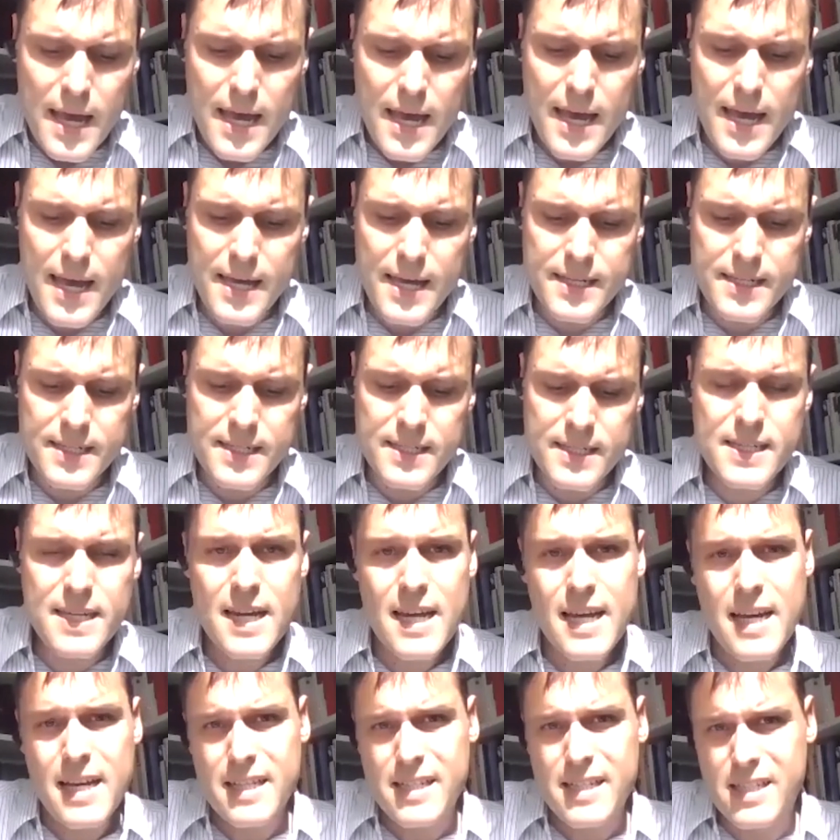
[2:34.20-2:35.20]
And
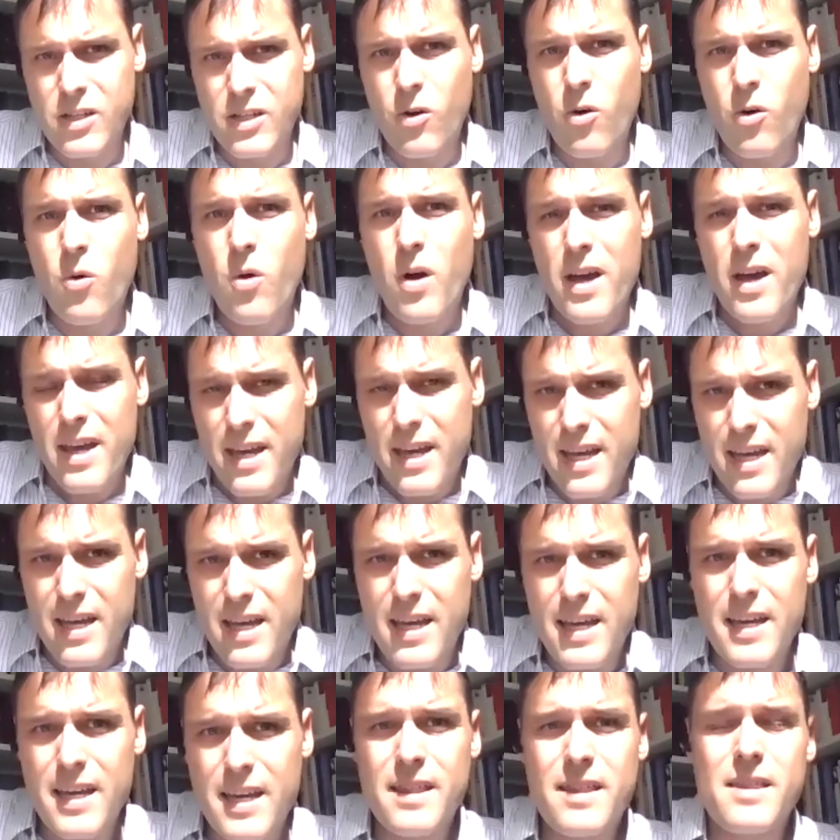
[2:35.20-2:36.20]
so
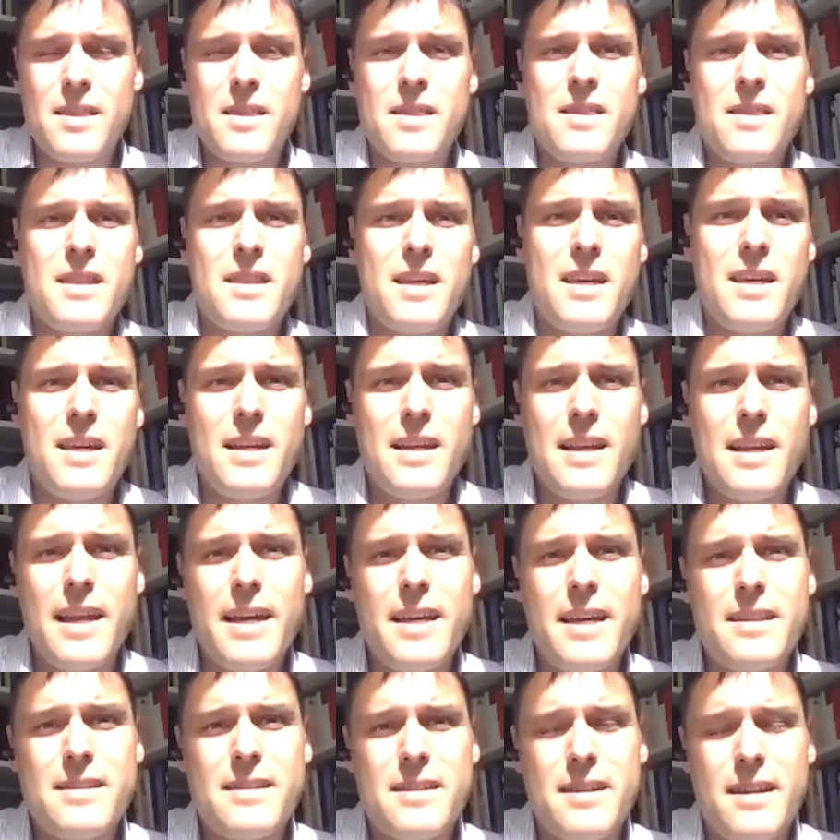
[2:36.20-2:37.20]
in the
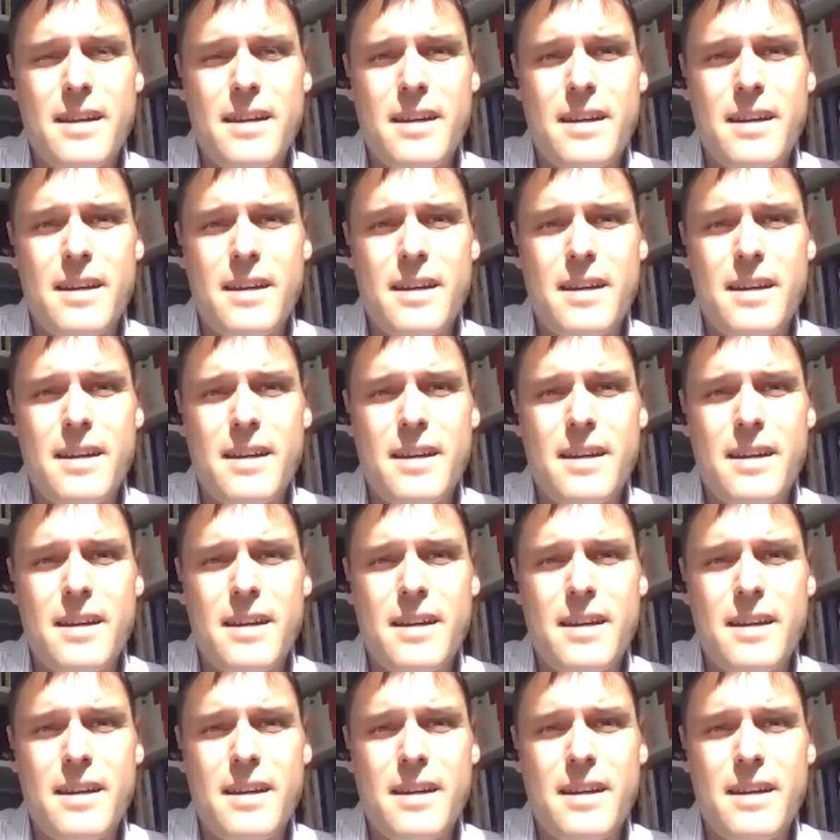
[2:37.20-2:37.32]
late